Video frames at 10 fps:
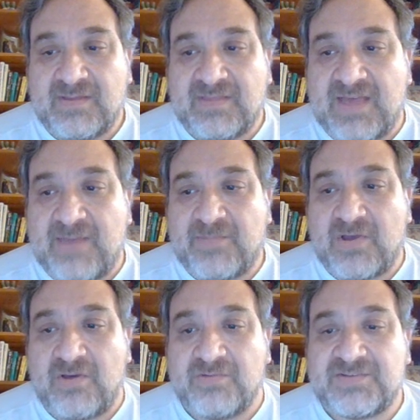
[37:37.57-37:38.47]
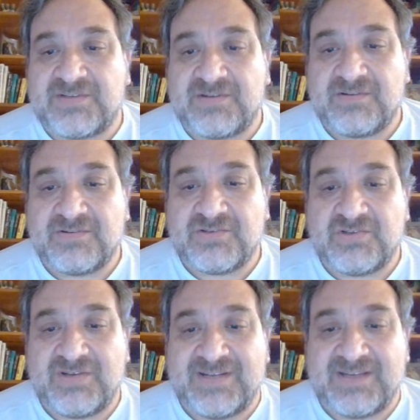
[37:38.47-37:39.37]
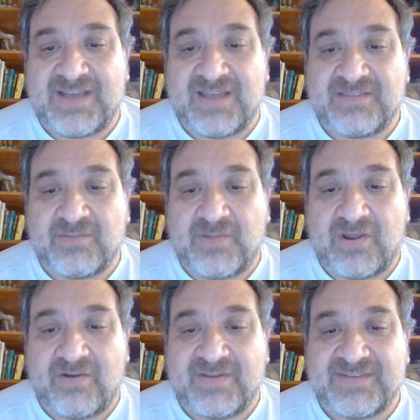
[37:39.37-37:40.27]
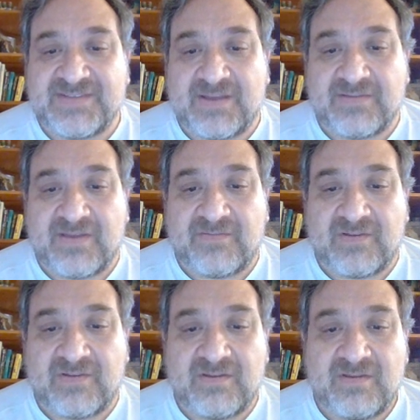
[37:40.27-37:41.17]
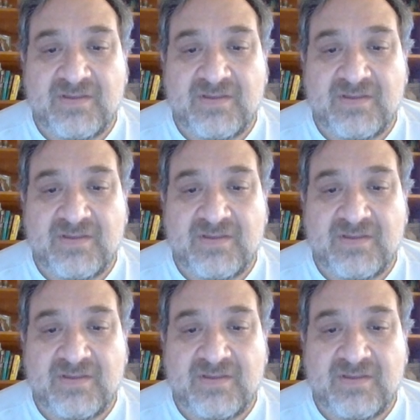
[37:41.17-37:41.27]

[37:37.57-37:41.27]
Cape Coast should indicate that we are in South Africa.